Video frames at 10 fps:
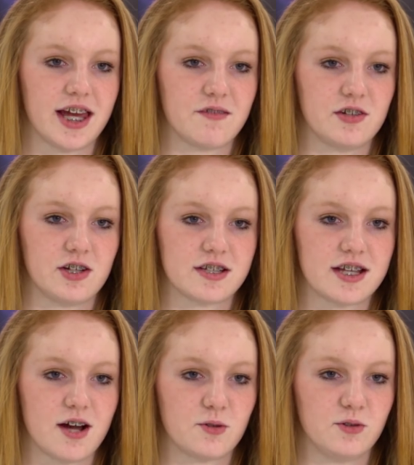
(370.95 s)
life and
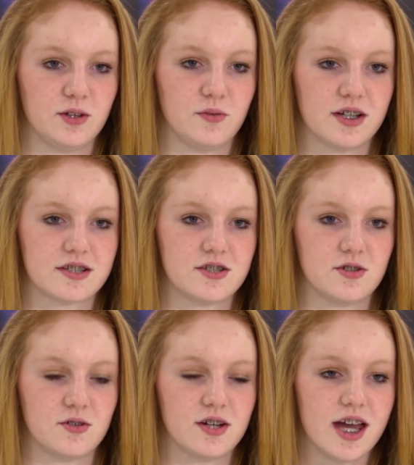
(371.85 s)
just how cool it was
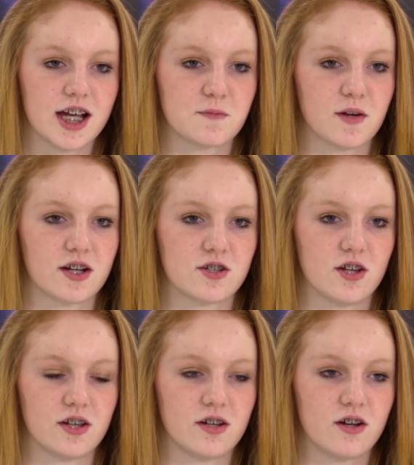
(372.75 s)
to experience
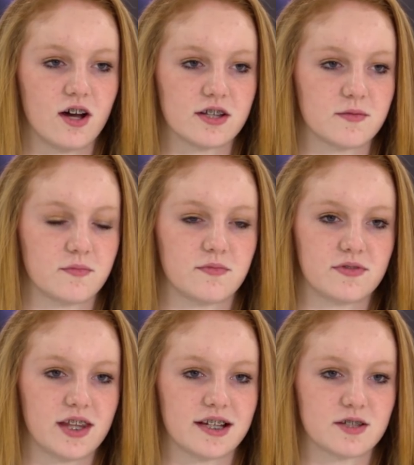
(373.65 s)
all the awesome
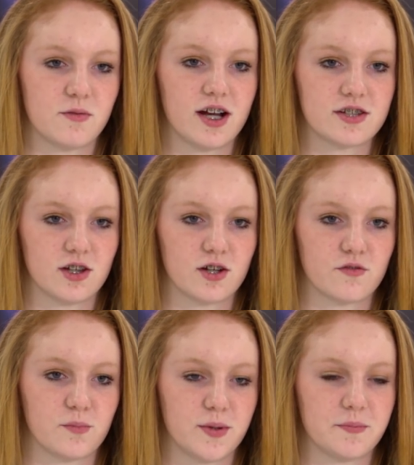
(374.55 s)
things that we got to
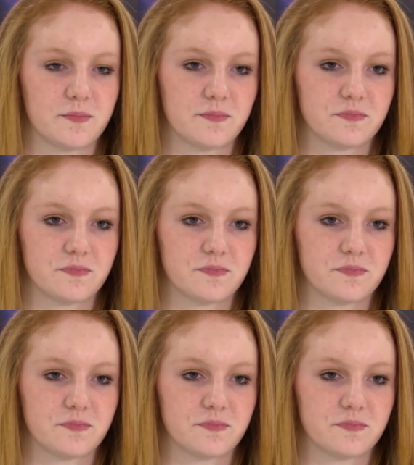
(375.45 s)
learn from him.